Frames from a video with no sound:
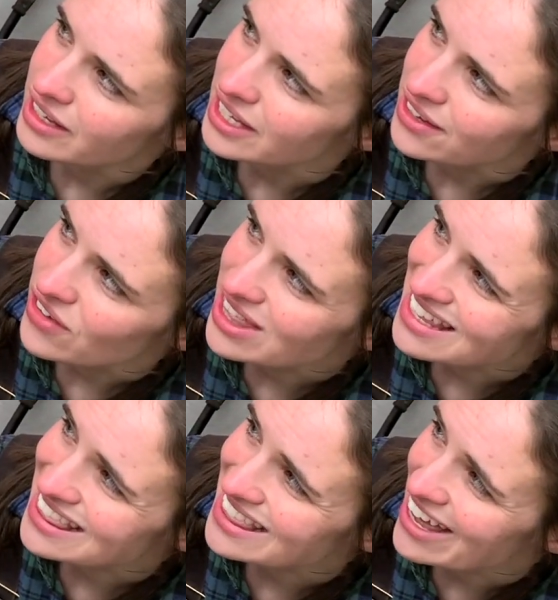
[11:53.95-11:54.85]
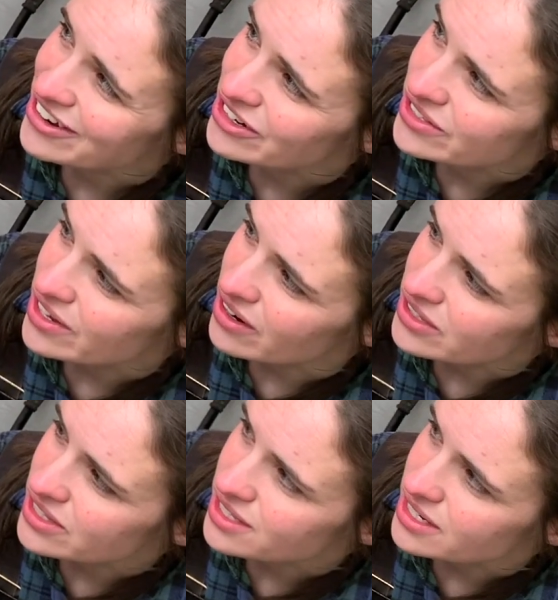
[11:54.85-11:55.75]
Even the letters are
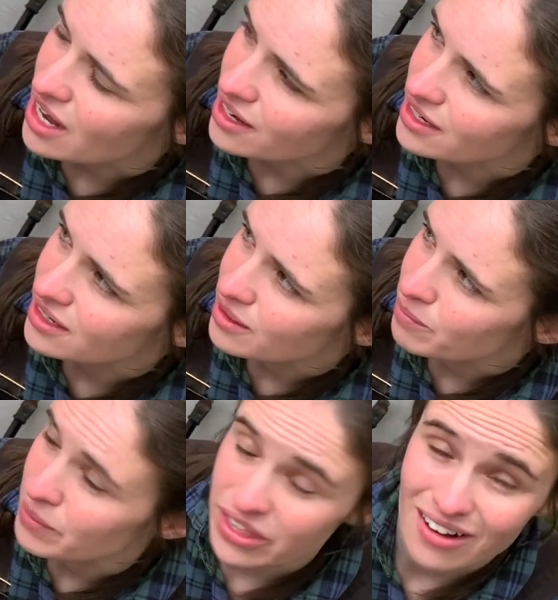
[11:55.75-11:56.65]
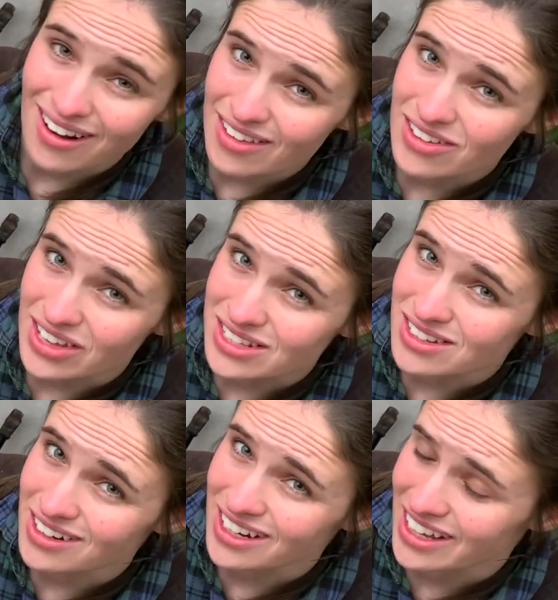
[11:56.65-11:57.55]
stuck. But there are other things
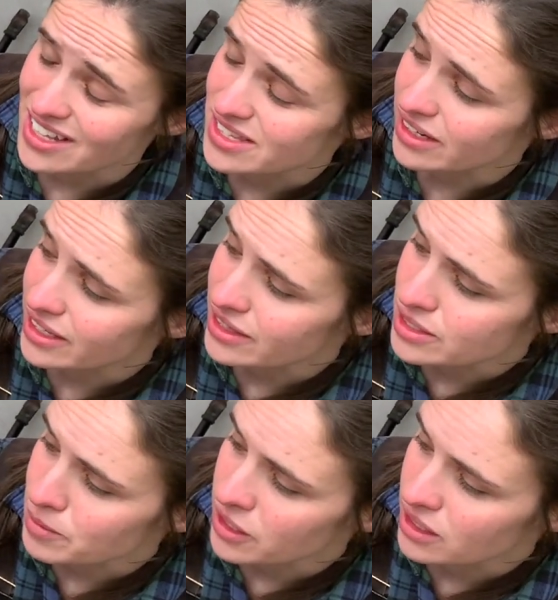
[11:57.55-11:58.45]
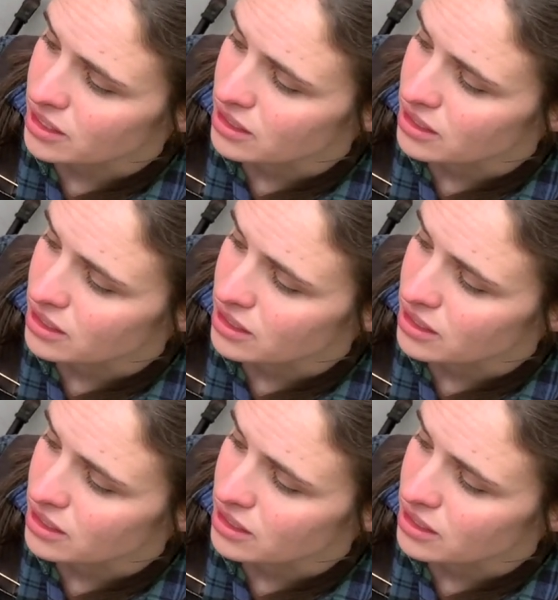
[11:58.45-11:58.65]
that are going to get stuck in this book.